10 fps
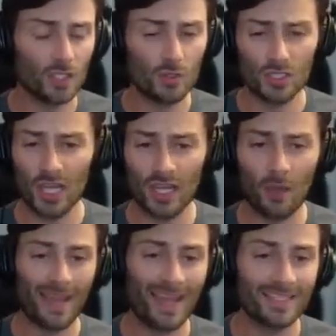You can check
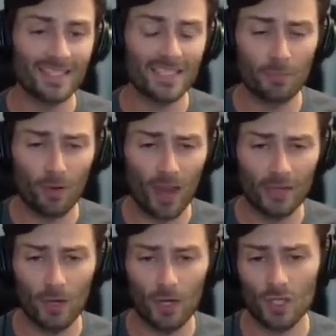out my SEC
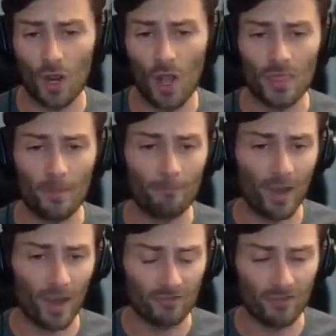Pride merch on the
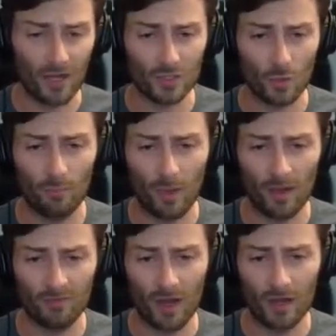Bonfire store,
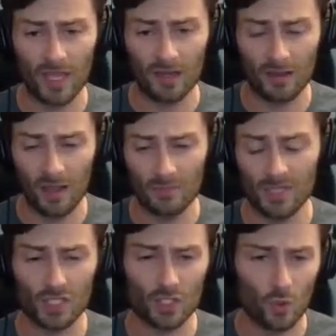
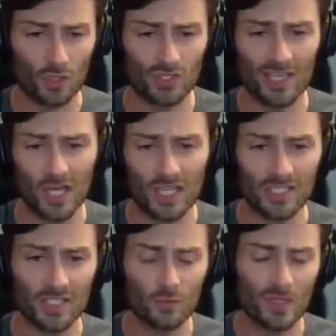
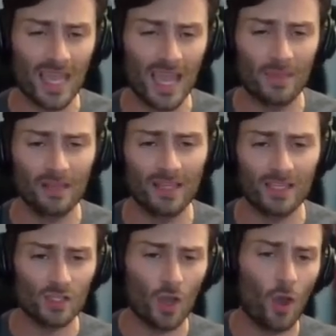bonfire.com/store/SEC Recap. That
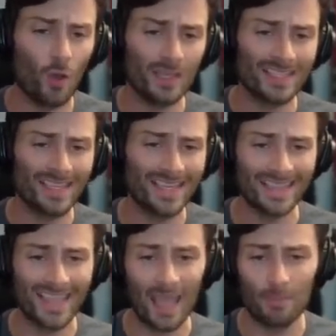link is always
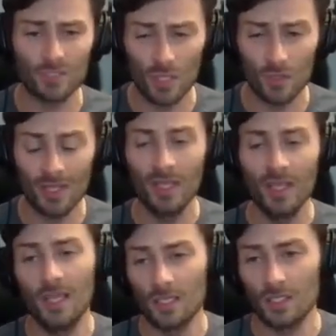in the episode
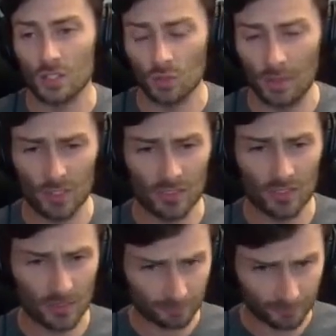
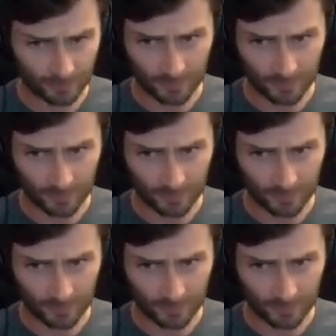descriptions.